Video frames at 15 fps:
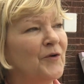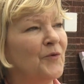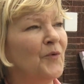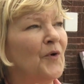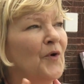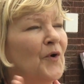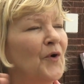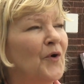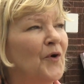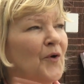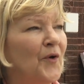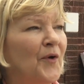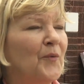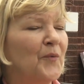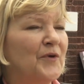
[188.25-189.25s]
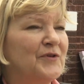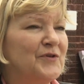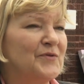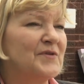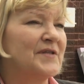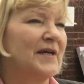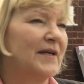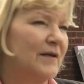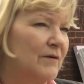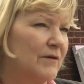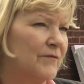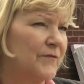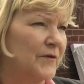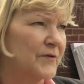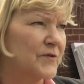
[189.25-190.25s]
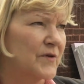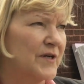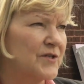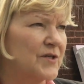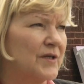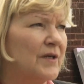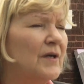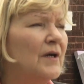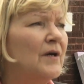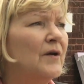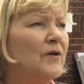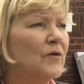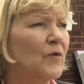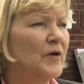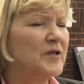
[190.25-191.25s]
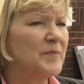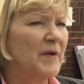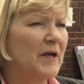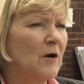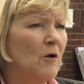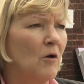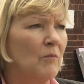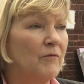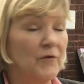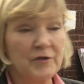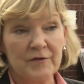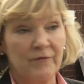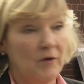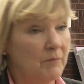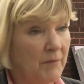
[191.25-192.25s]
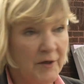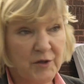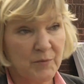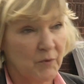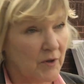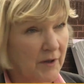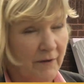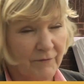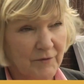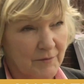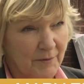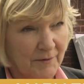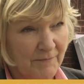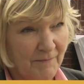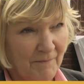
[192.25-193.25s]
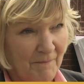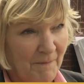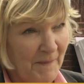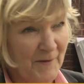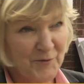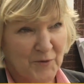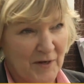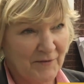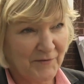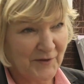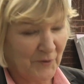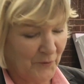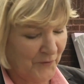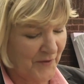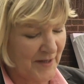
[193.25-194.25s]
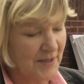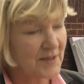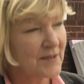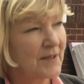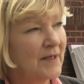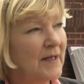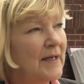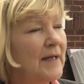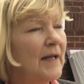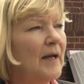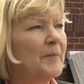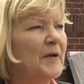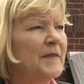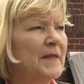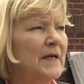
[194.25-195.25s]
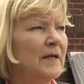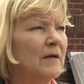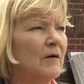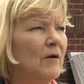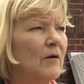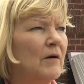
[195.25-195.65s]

you reduce that air infiltration, you're going to make a home, first of all, much more comfortable. They're drafty old things, but then